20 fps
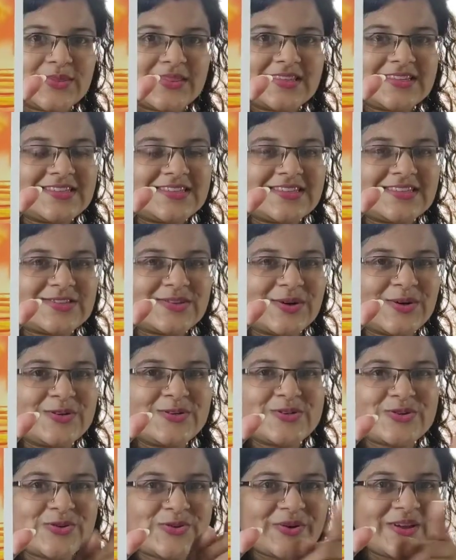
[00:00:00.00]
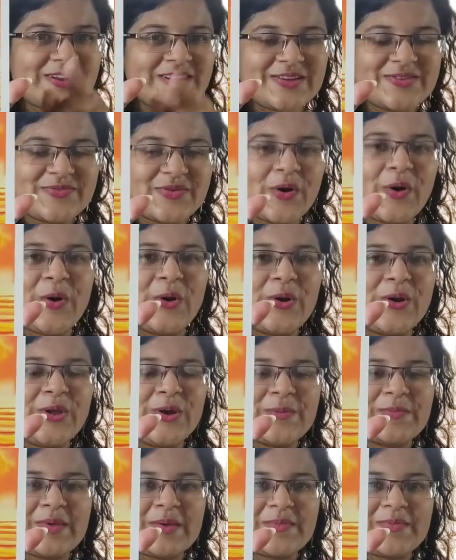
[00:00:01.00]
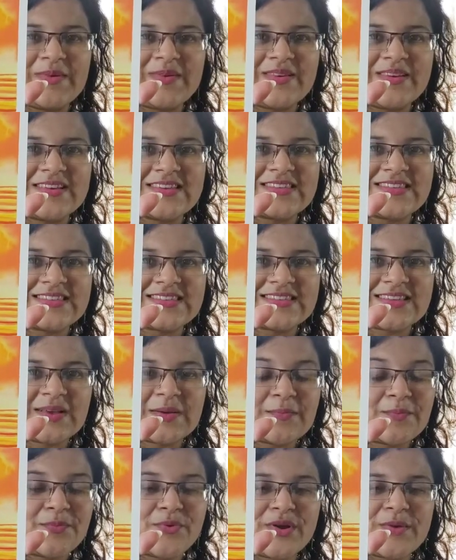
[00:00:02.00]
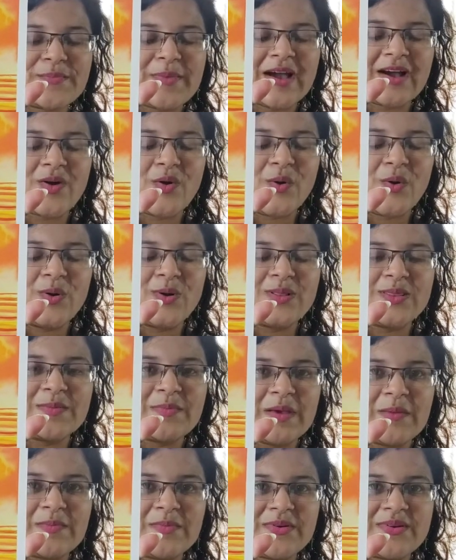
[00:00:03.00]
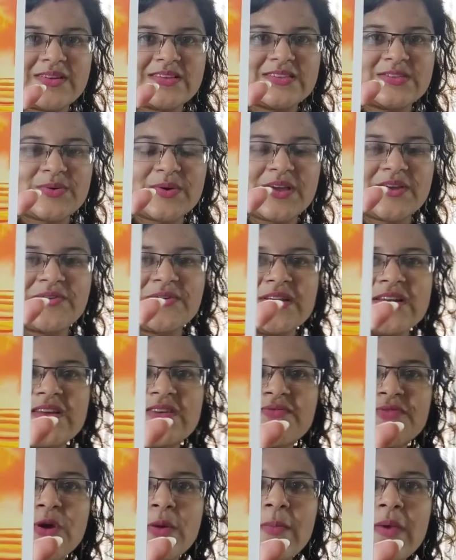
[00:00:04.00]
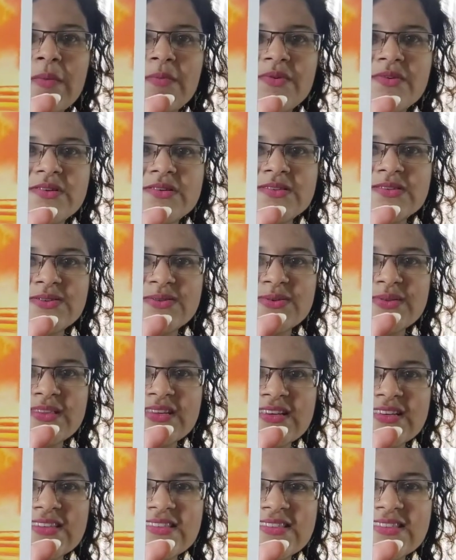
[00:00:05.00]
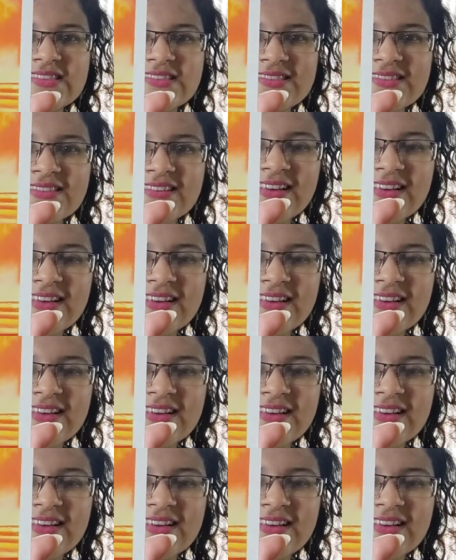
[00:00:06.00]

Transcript: this is going to relive all your memories. Bring back all the memories. You can relive your memories through these.